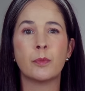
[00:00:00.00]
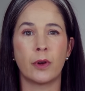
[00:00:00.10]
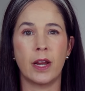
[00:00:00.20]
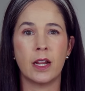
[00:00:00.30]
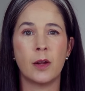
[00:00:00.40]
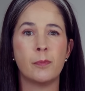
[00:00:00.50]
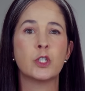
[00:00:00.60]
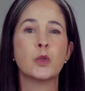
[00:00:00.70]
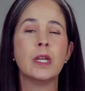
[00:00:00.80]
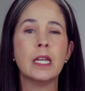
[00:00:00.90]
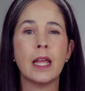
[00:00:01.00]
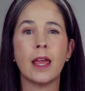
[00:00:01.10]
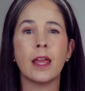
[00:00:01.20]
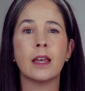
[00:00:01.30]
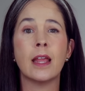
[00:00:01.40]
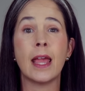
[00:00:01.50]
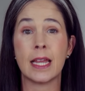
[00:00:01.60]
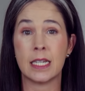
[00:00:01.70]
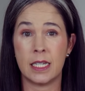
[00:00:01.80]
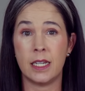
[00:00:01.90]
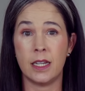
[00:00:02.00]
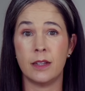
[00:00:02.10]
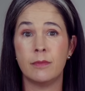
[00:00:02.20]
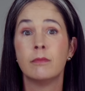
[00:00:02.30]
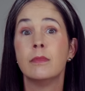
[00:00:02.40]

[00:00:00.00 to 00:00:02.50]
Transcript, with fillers: break between N and T.